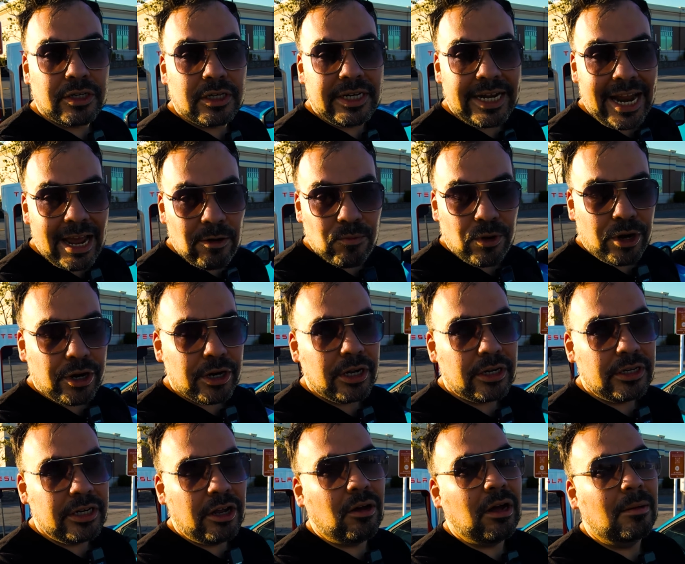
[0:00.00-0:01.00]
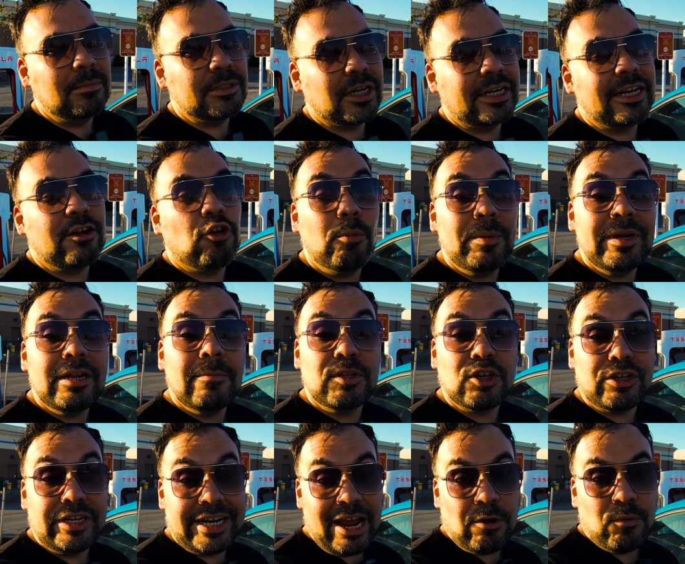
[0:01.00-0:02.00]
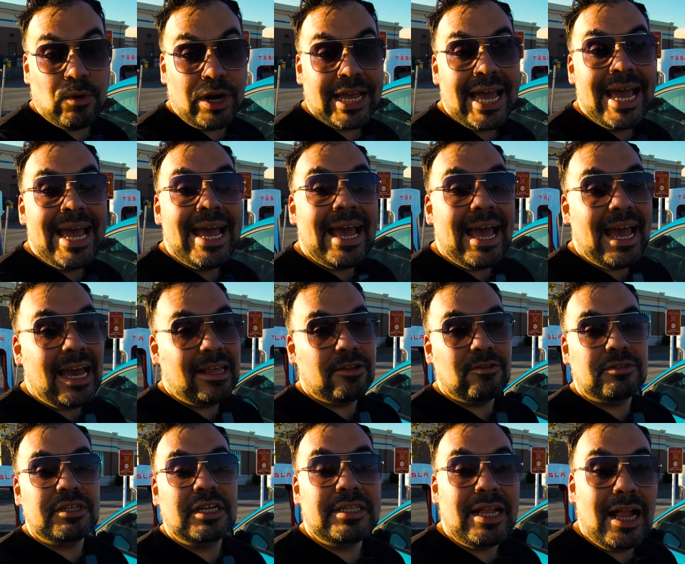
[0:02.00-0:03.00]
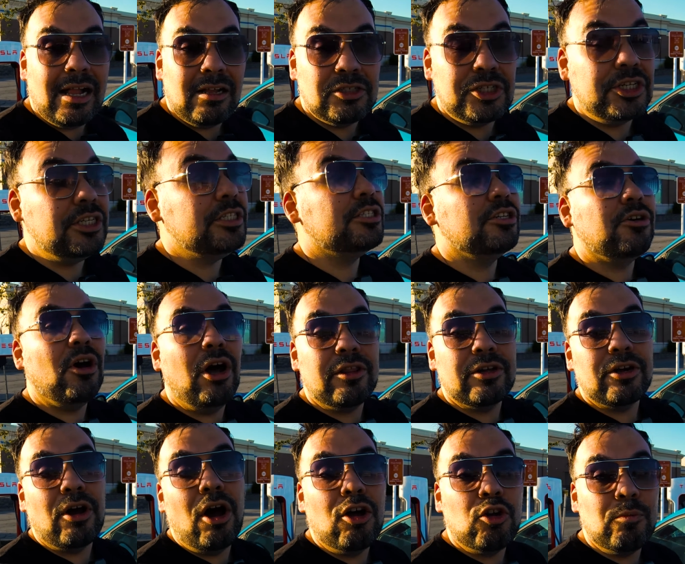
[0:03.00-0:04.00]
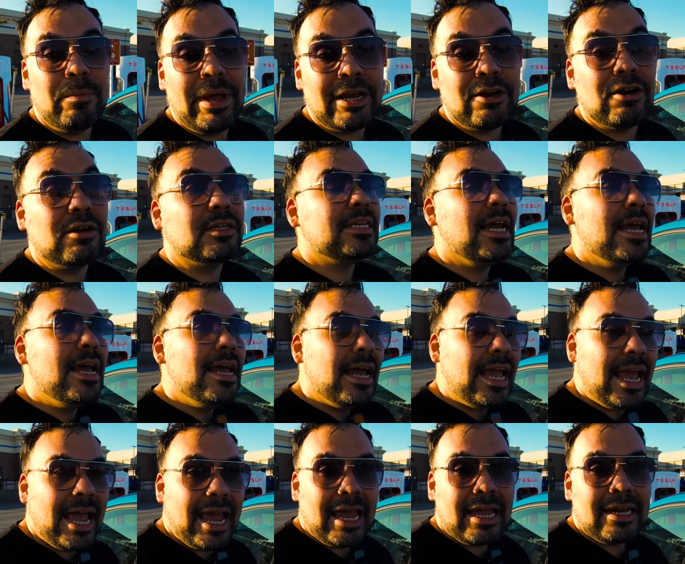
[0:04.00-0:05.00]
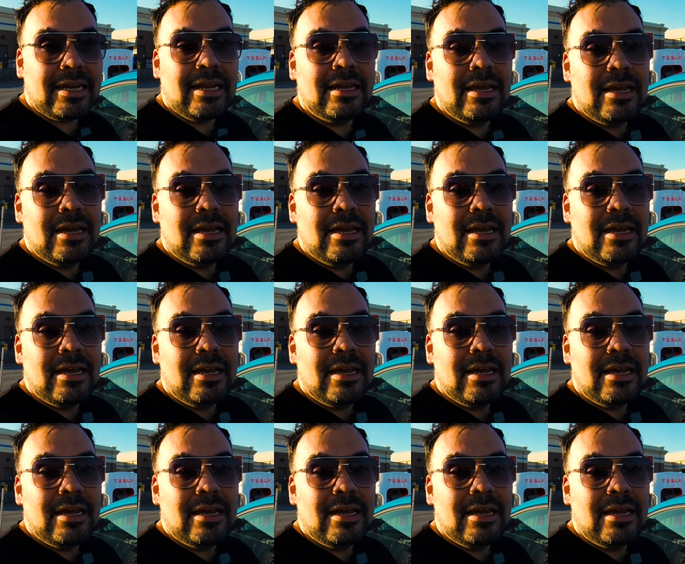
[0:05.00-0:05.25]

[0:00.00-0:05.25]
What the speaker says: network. No, I'm sorry. They opened up their network and their technologies to other automakers and